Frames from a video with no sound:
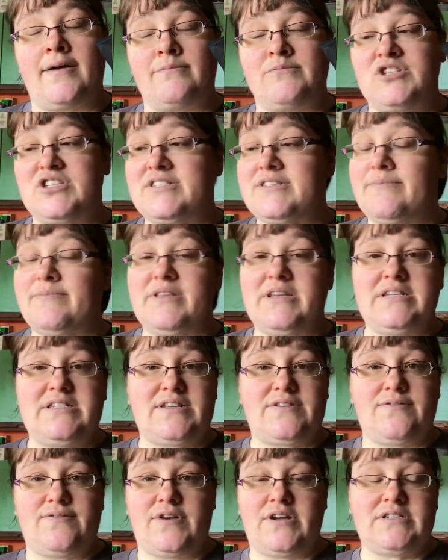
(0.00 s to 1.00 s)
just something
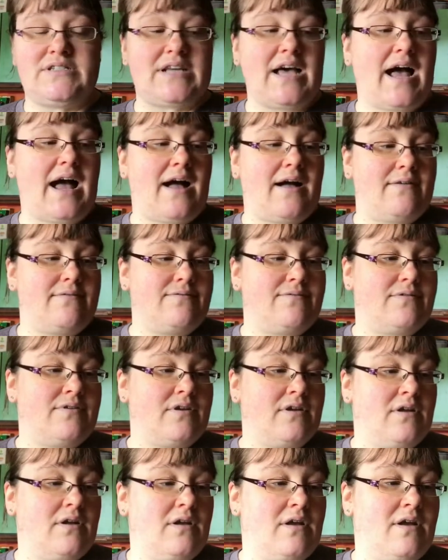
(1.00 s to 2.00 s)
different to have
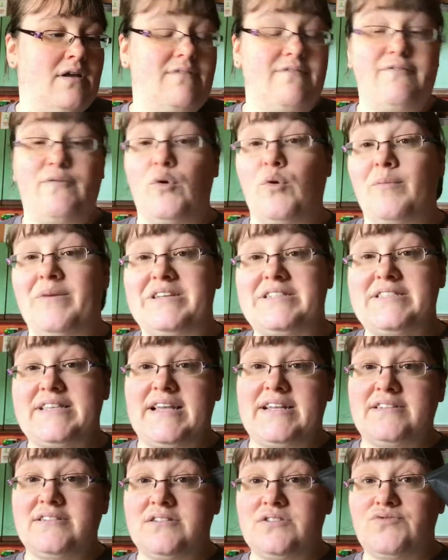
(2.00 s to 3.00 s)
for my
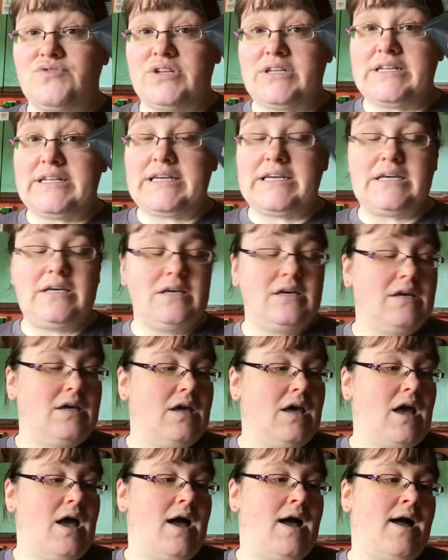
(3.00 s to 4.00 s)
syns really.
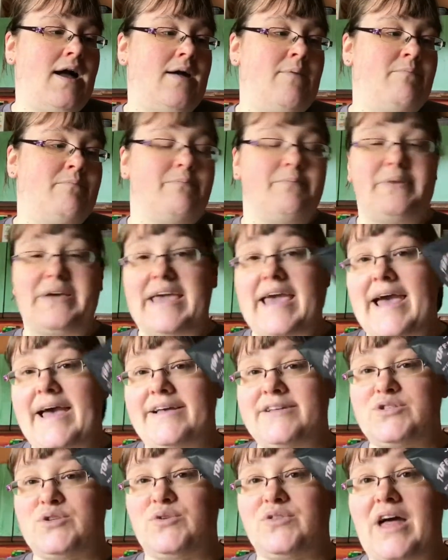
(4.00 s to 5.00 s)
But
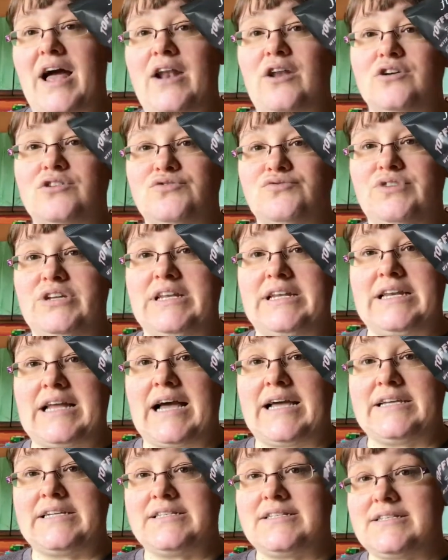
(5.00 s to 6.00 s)
yeah, so that looks really
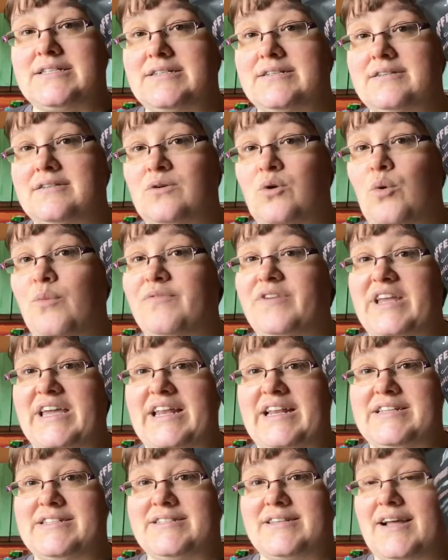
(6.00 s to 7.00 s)
nice. Hopefully
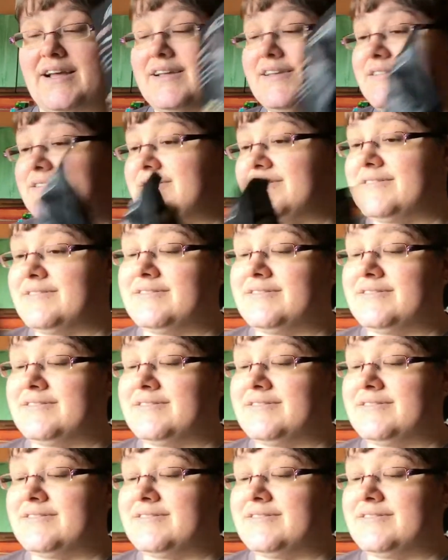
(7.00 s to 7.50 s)
it is nice.